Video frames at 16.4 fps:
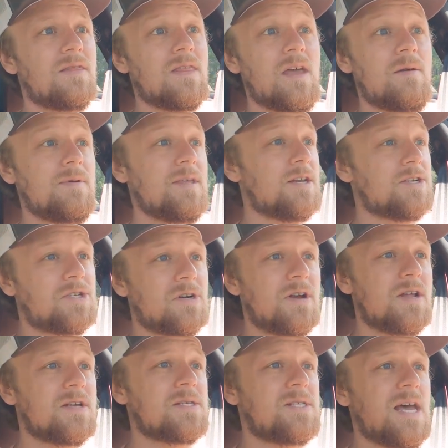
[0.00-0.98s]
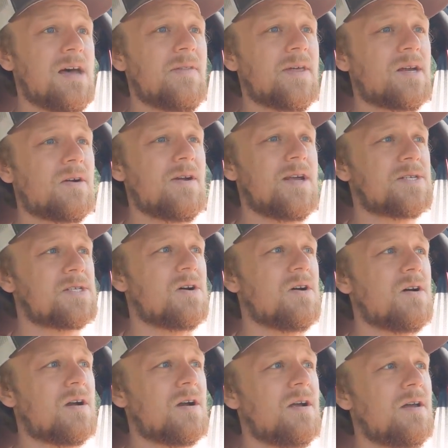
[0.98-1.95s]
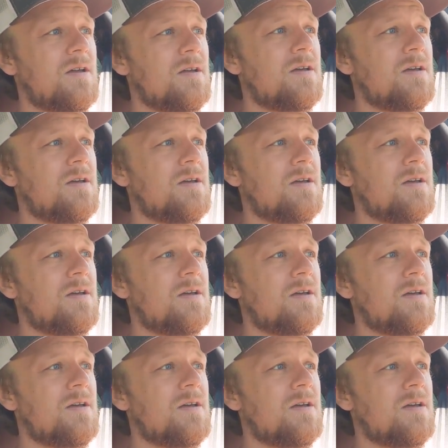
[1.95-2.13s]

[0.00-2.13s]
I mean, it sure does sound like a race car.